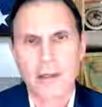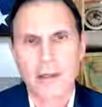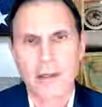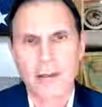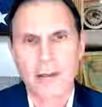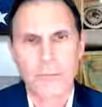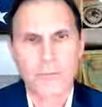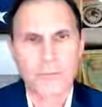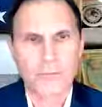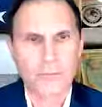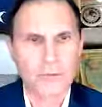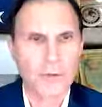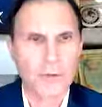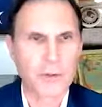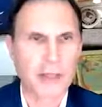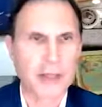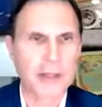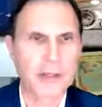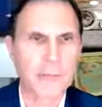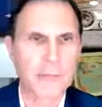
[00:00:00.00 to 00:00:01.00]
Uh, you'd
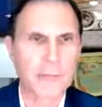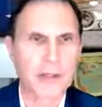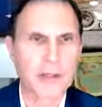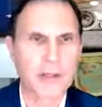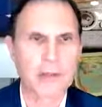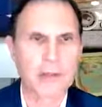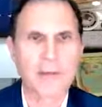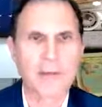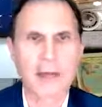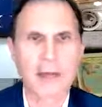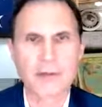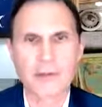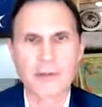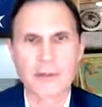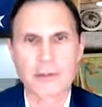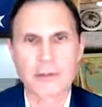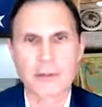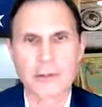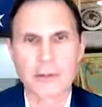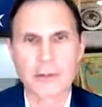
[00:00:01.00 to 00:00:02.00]
like to believe that
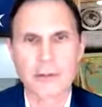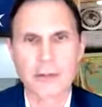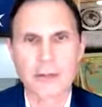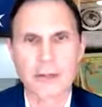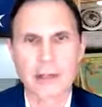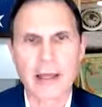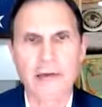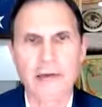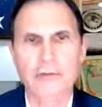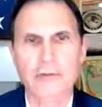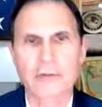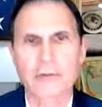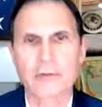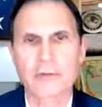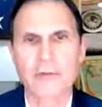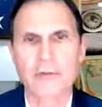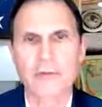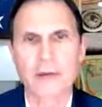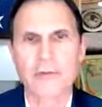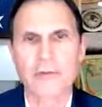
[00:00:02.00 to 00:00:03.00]
your cloud
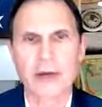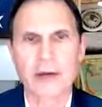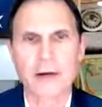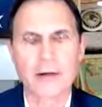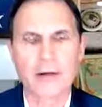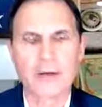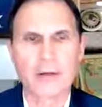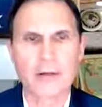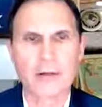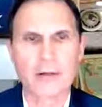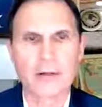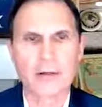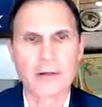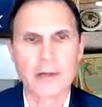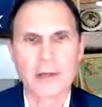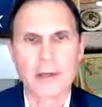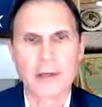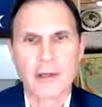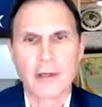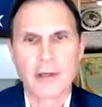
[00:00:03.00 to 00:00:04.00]
service providers are,
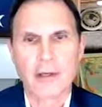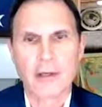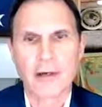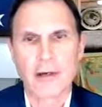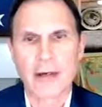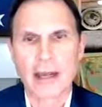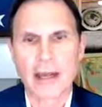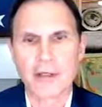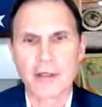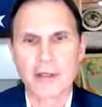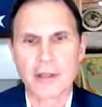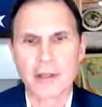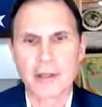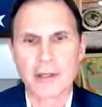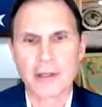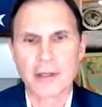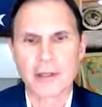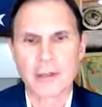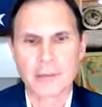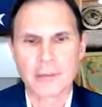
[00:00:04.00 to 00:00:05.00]
are
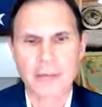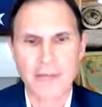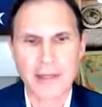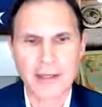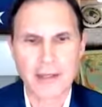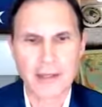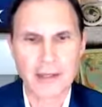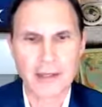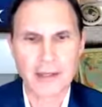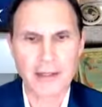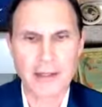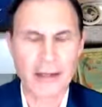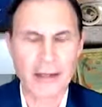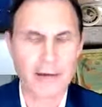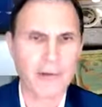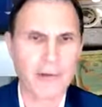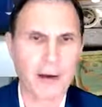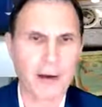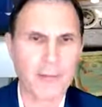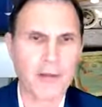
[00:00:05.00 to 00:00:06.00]
actually maintaining that
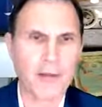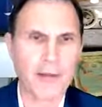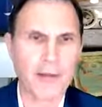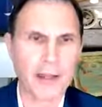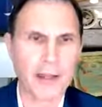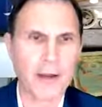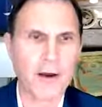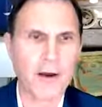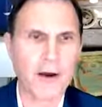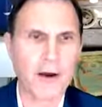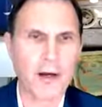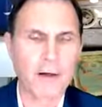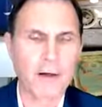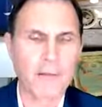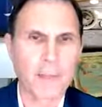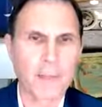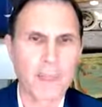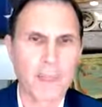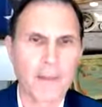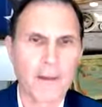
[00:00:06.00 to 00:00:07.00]
environment, and they
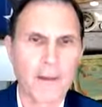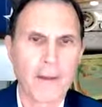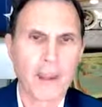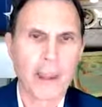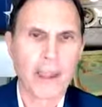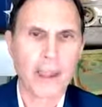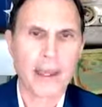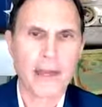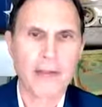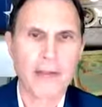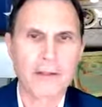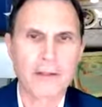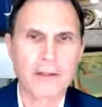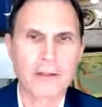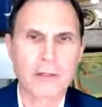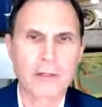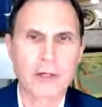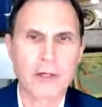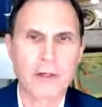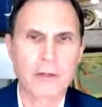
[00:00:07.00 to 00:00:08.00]
are. And
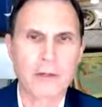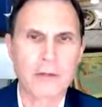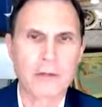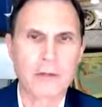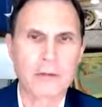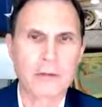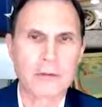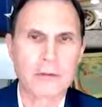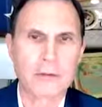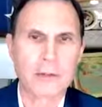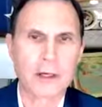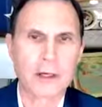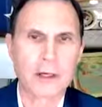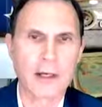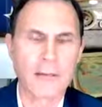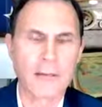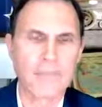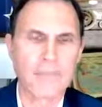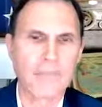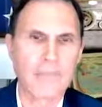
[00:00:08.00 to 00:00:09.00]
so
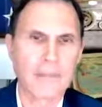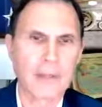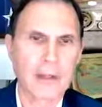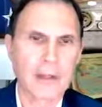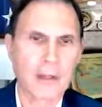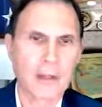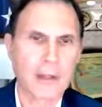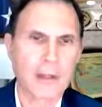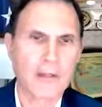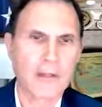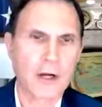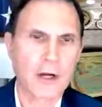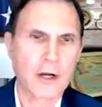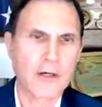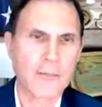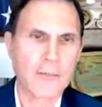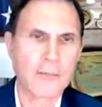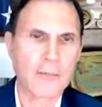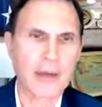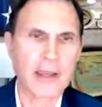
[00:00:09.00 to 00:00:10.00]
um, it's
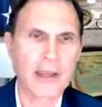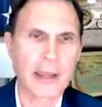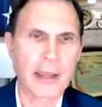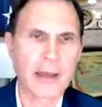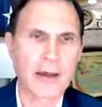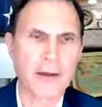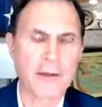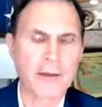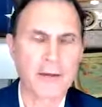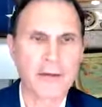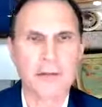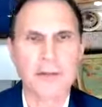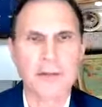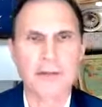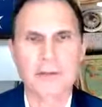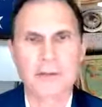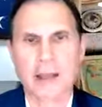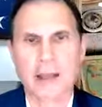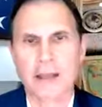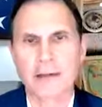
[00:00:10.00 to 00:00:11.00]
hard to break out, at
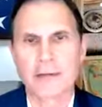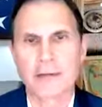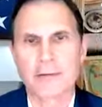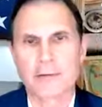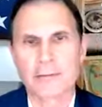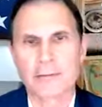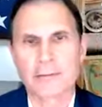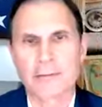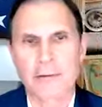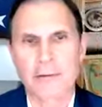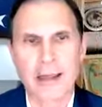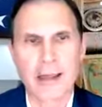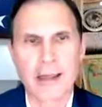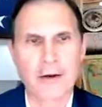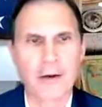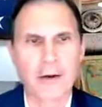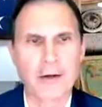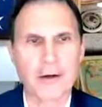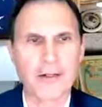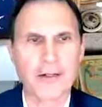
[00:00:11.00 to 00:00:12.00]
least I could had
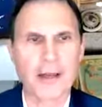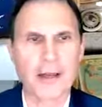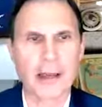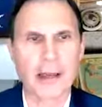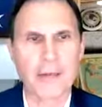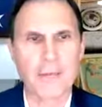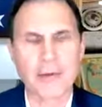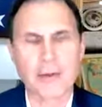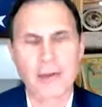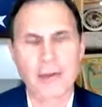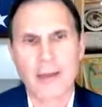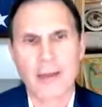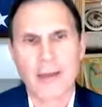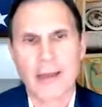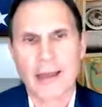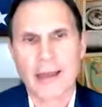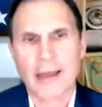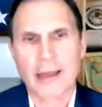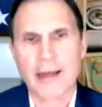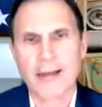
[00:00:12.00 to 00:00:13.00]
a hard time
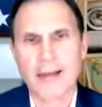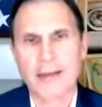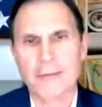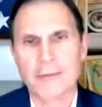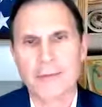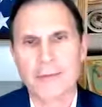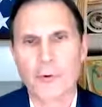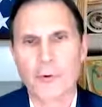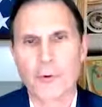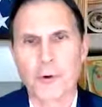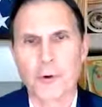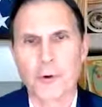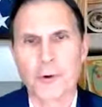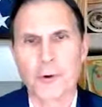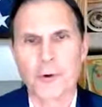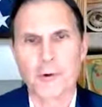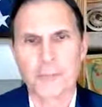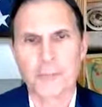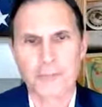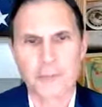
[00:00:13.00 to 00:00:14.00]
how,
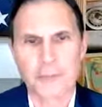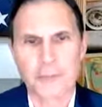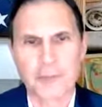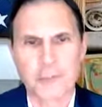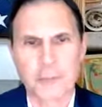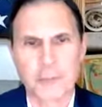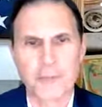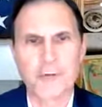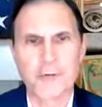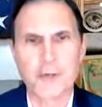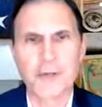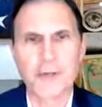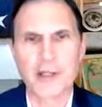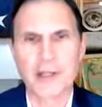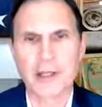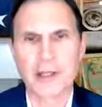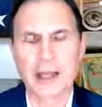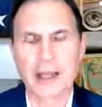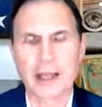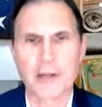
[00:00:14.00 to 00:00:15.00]
before the
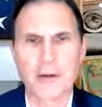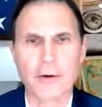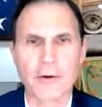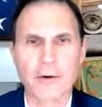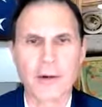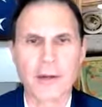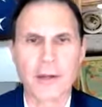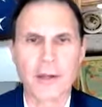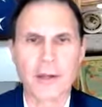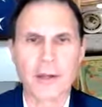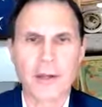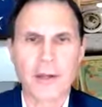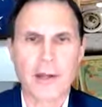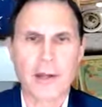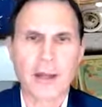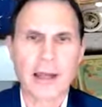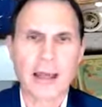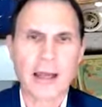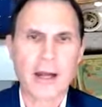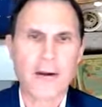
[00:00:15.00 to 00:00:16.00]
provisioning category,
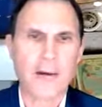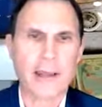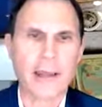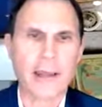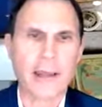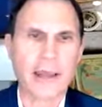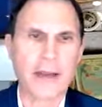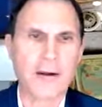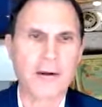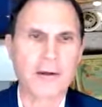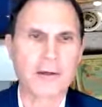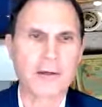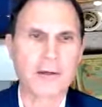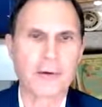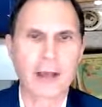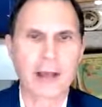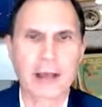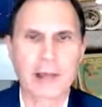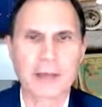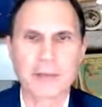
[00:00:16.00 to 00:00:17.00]
how do I
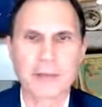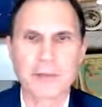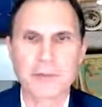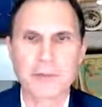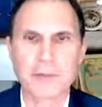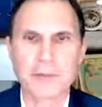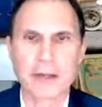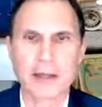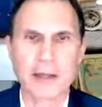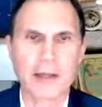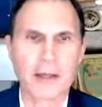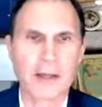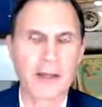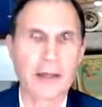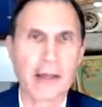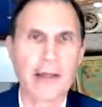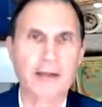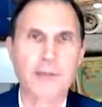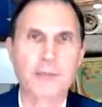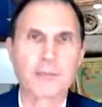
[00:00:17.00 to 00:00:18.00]
characterize my
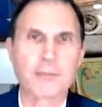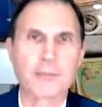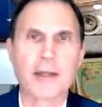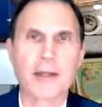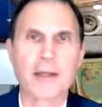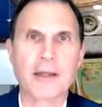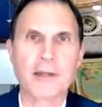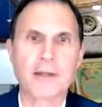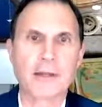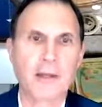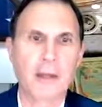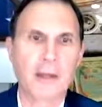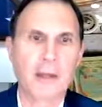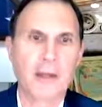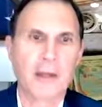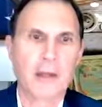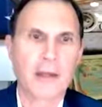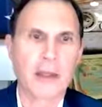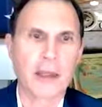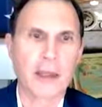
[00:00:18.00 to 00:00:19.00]
cloud spend?
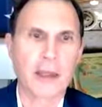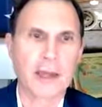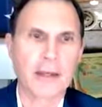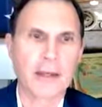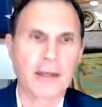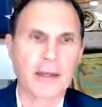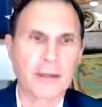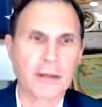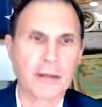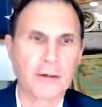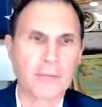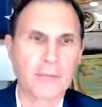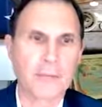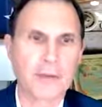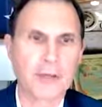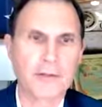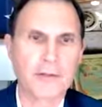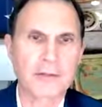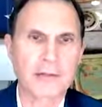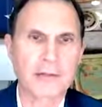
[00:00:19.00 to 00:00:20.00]
And
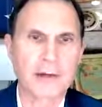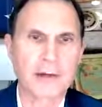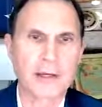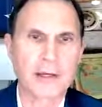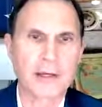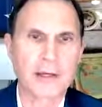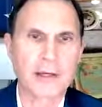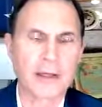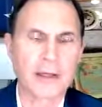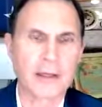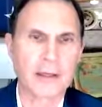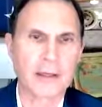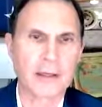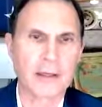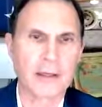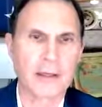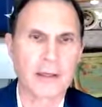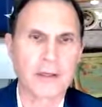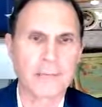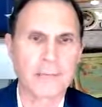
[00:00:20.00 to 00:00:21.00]
OMB has created a,
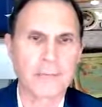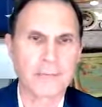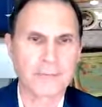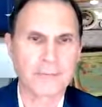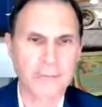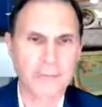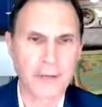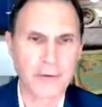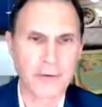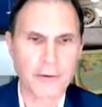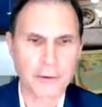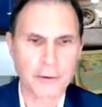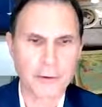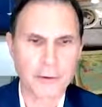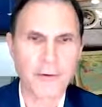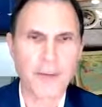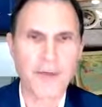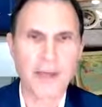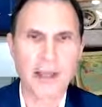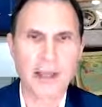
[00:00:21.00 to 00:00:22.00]
a, another
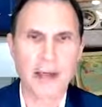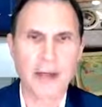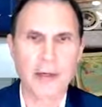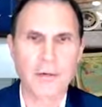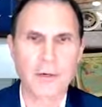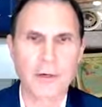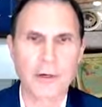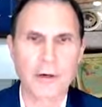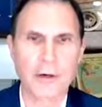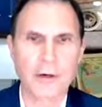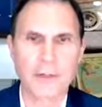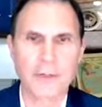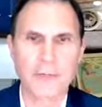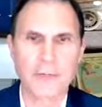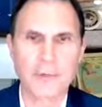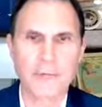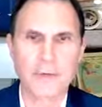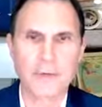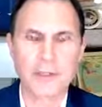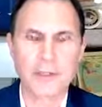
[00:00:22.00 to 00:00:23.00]
third category called
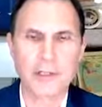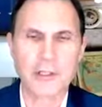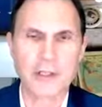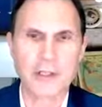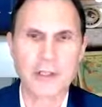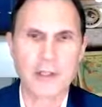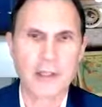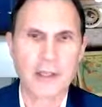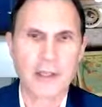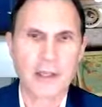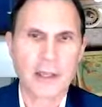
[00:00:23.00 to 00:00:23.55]
provisioning.